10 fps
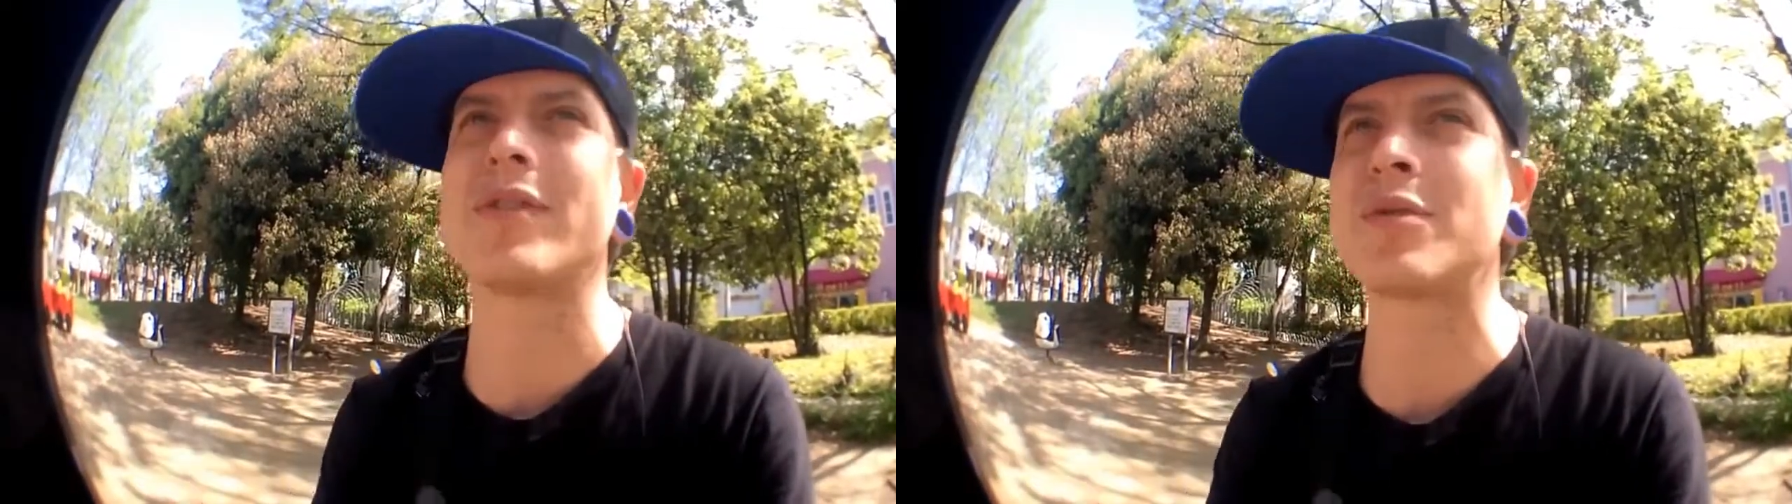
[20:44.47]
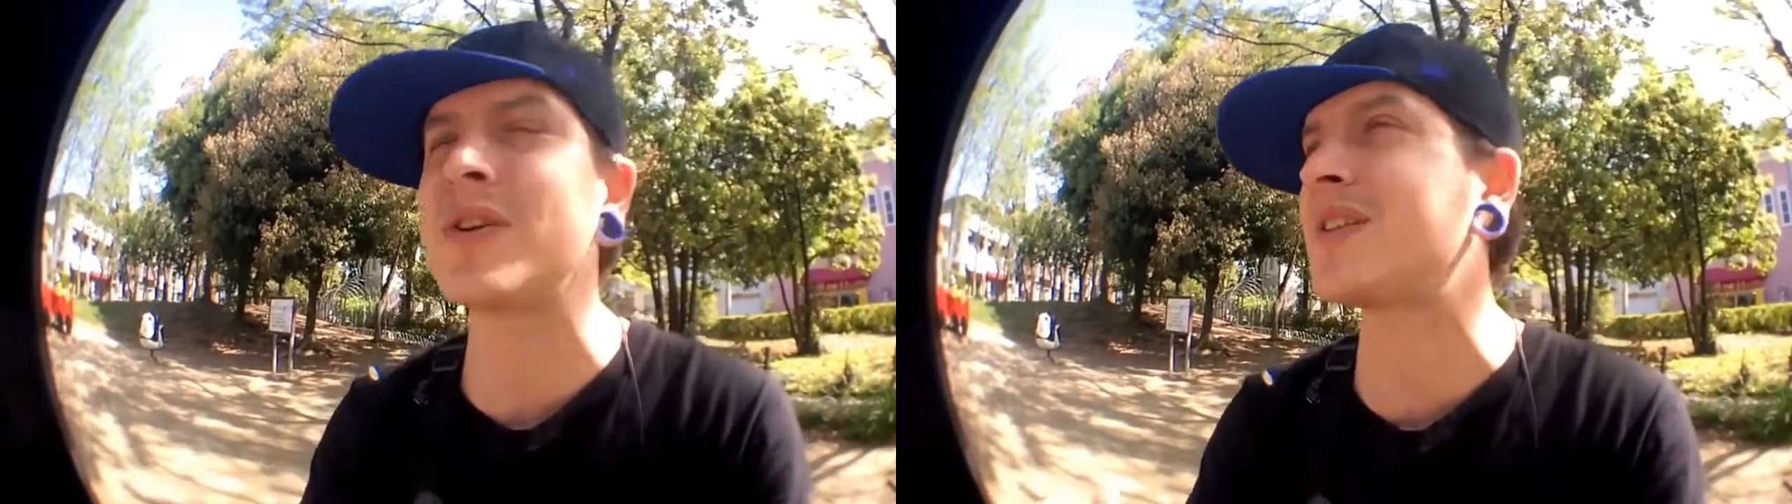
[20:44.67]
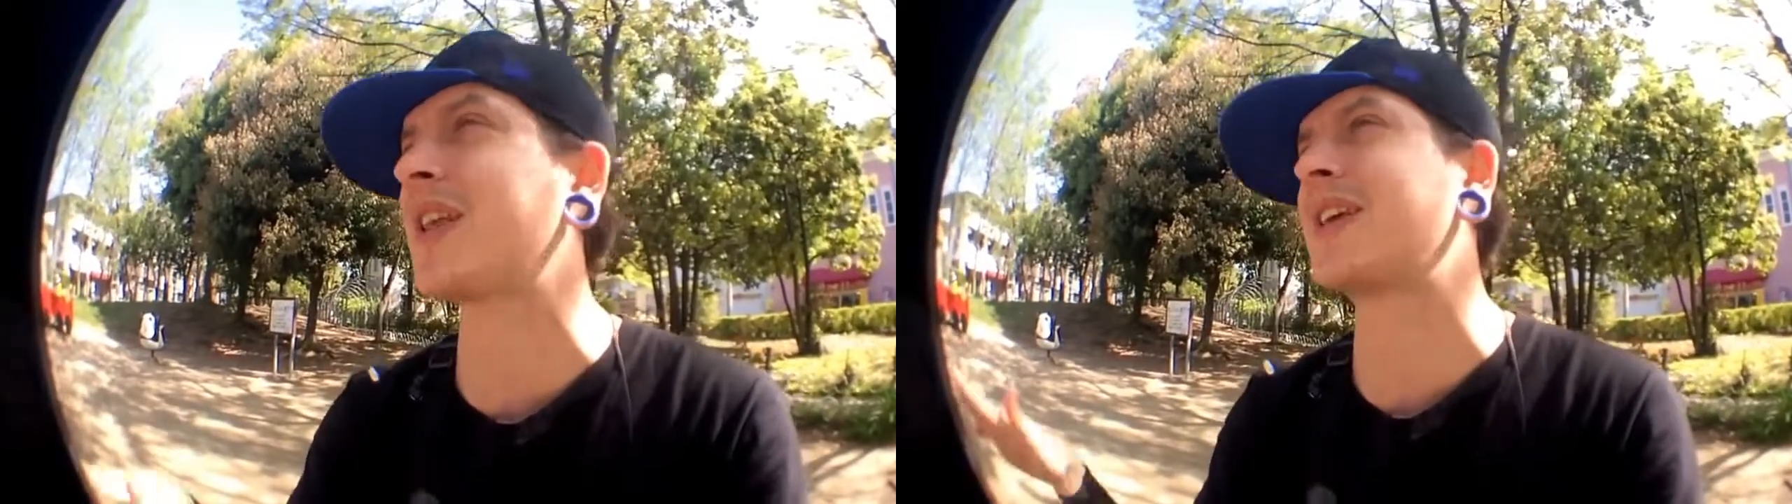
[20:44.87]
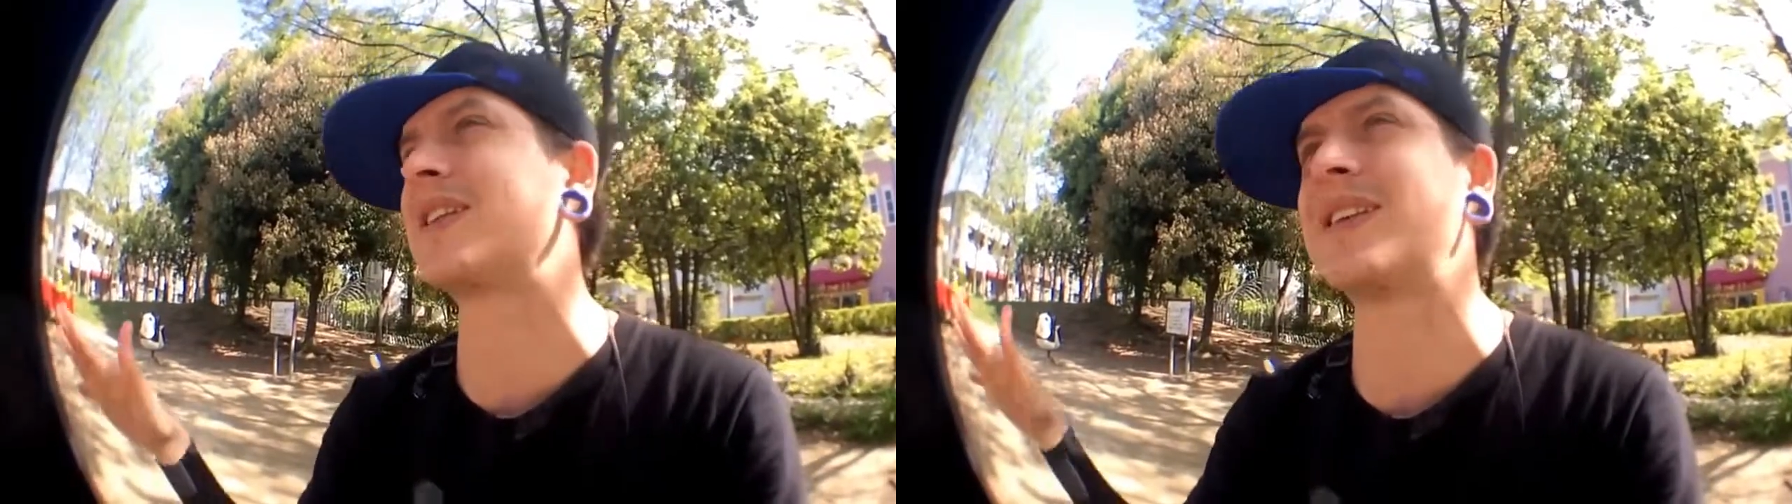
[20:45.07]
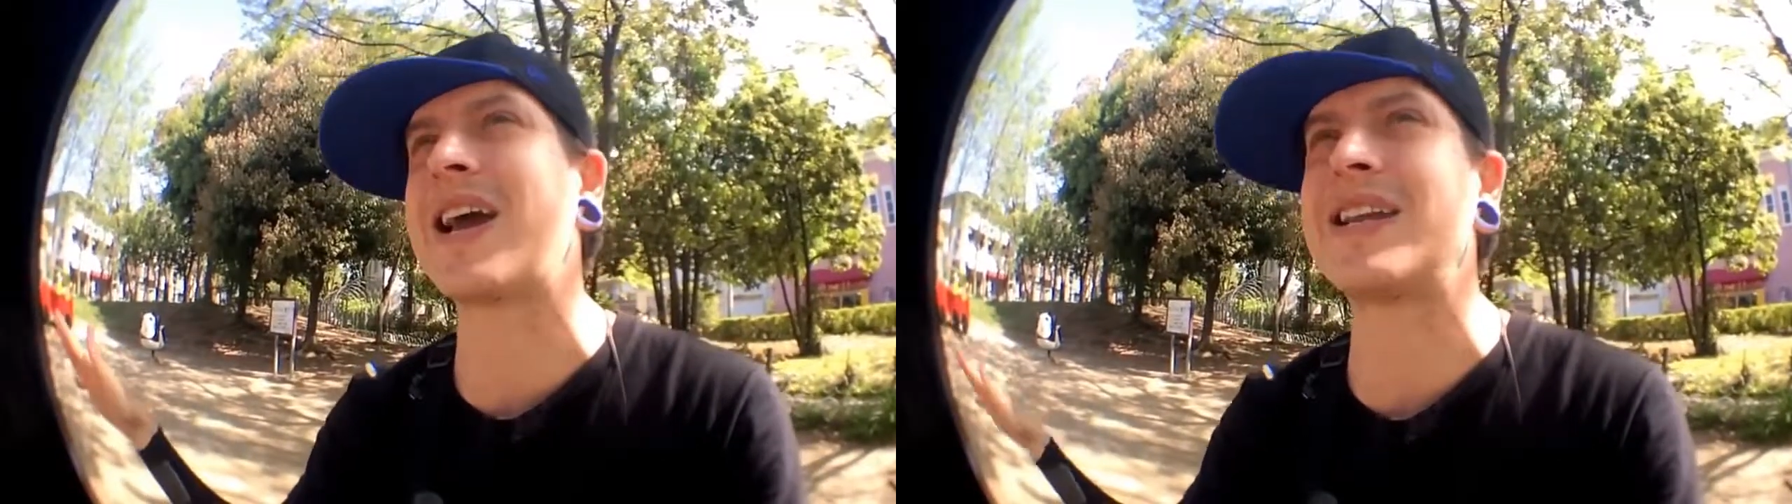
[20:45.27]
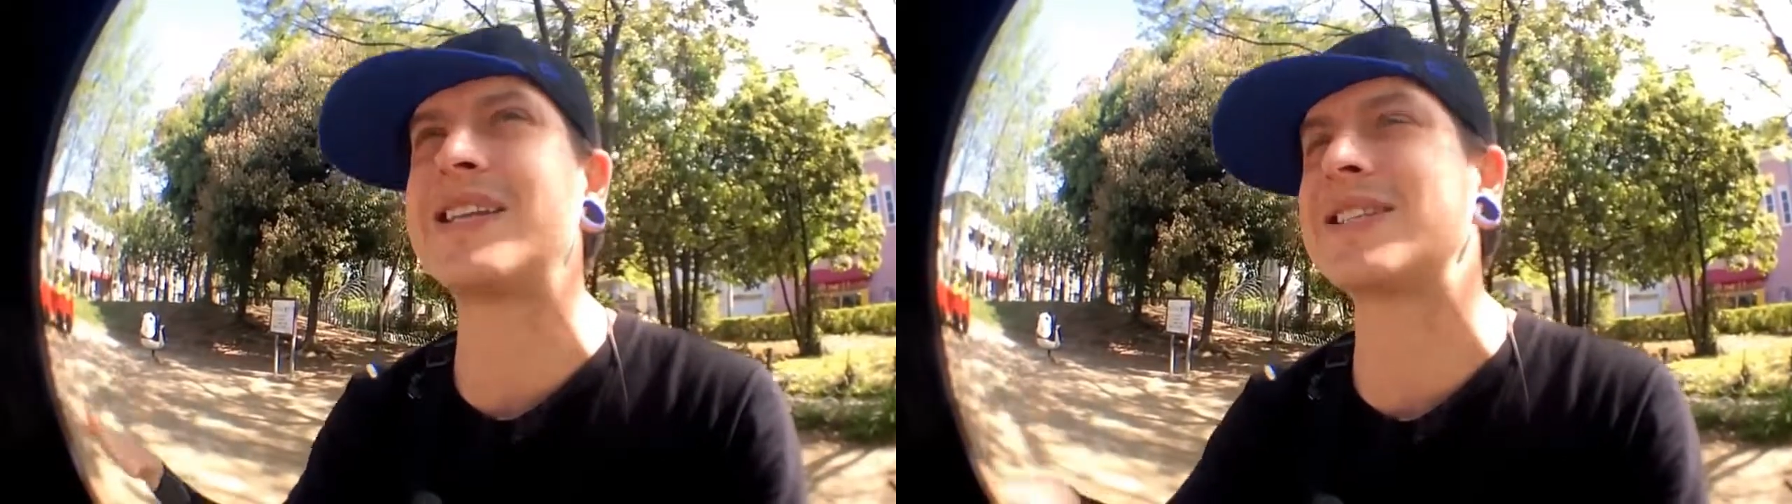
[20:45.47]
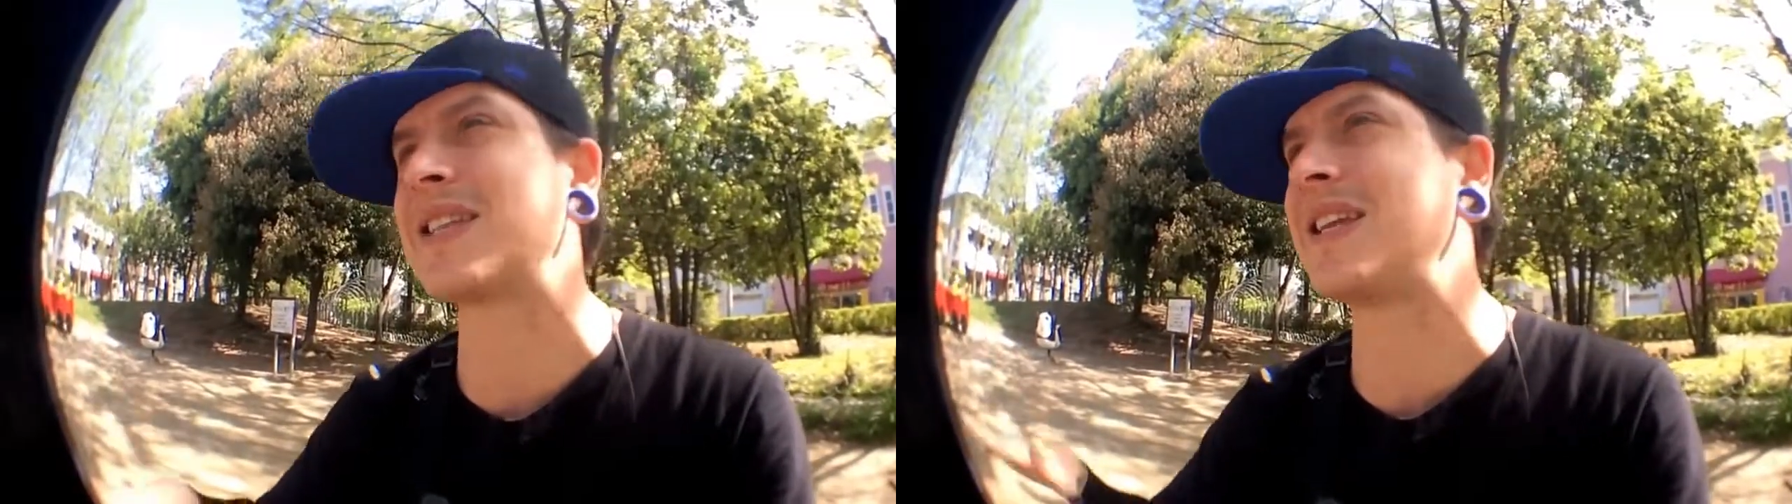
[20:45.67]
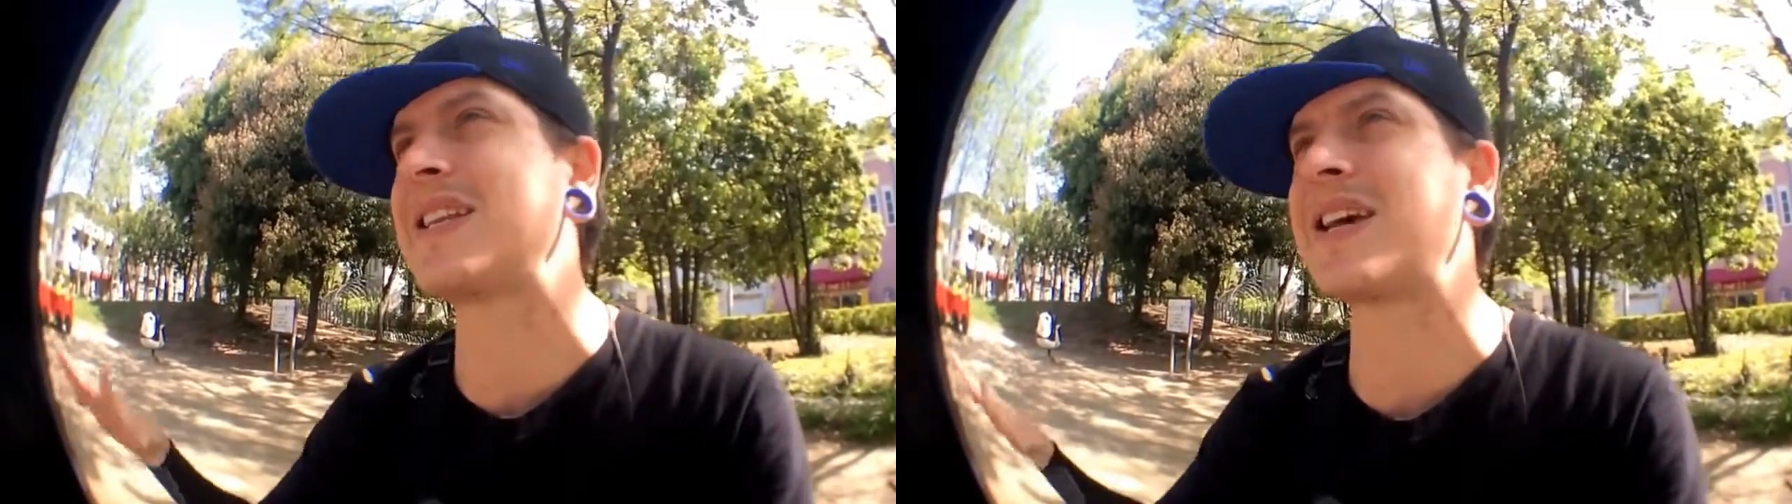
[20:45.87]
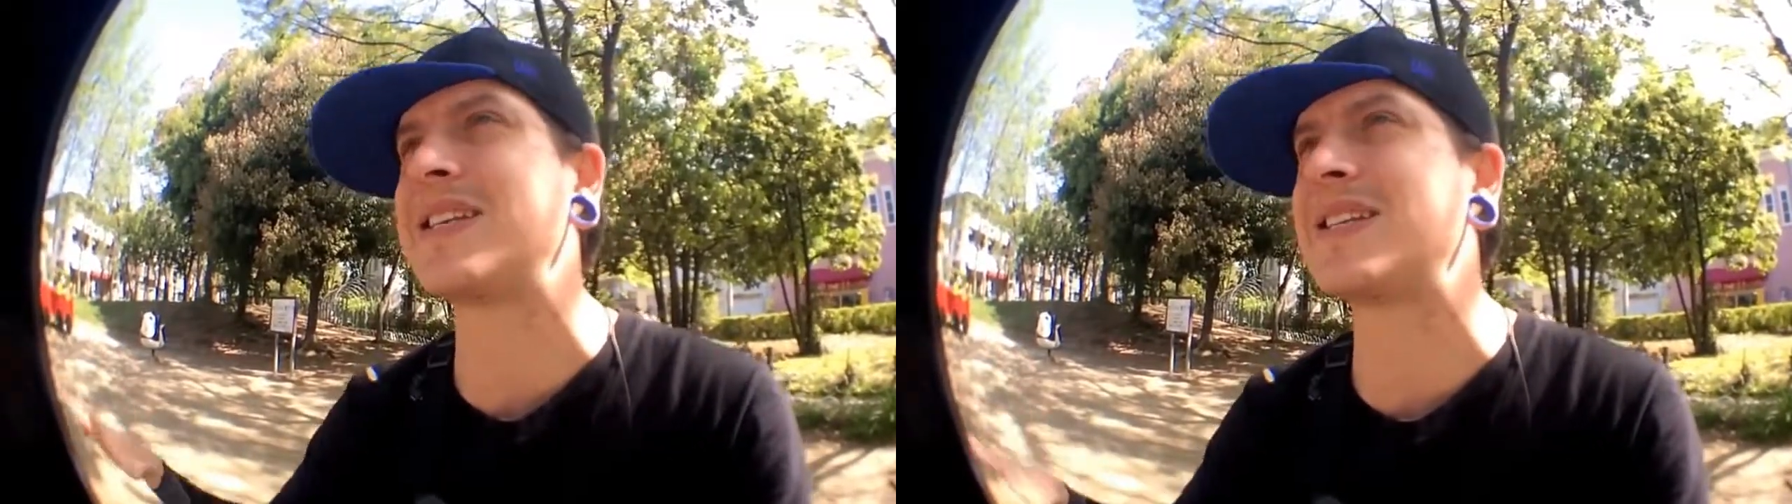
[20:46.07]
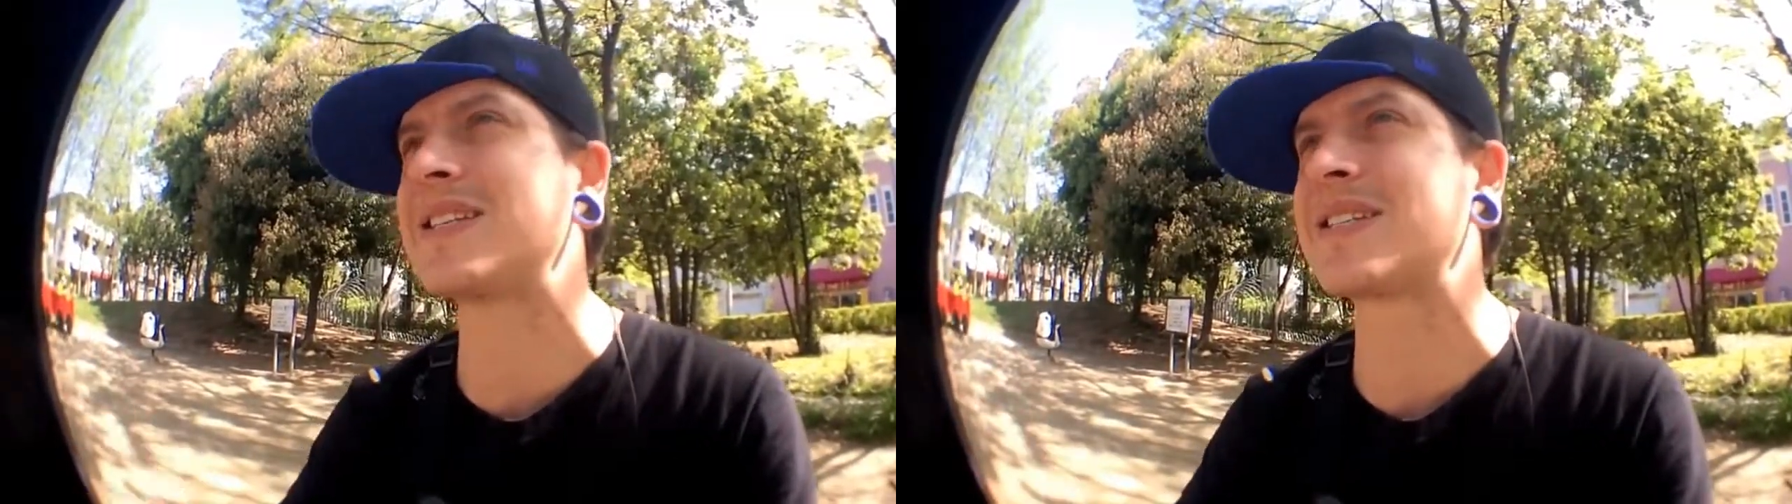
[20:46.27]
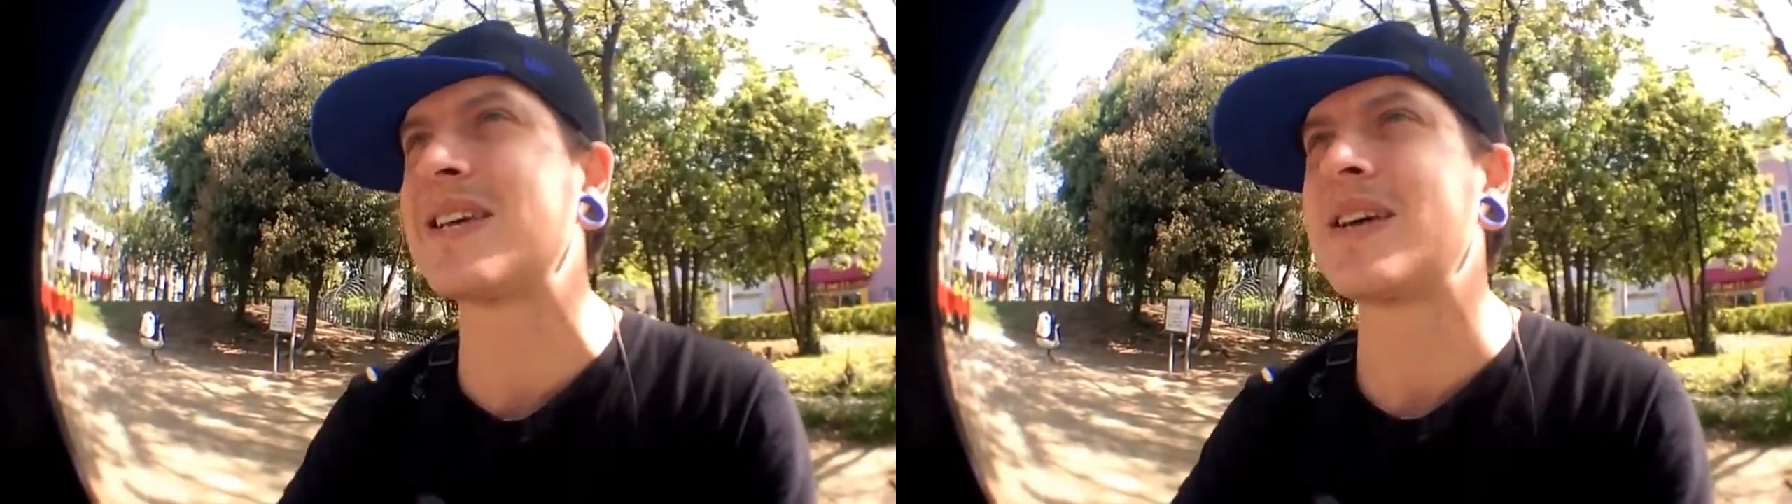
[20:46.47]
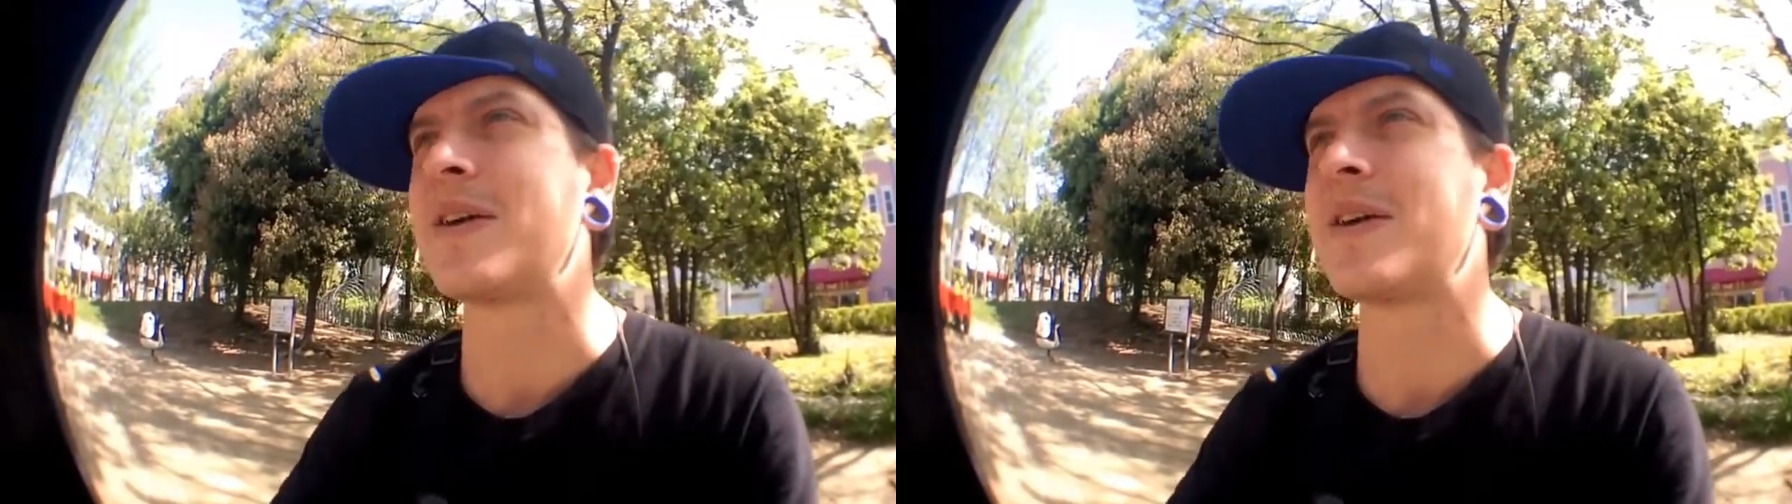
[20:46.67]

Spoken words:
If it's written like in the 90s, late 90s,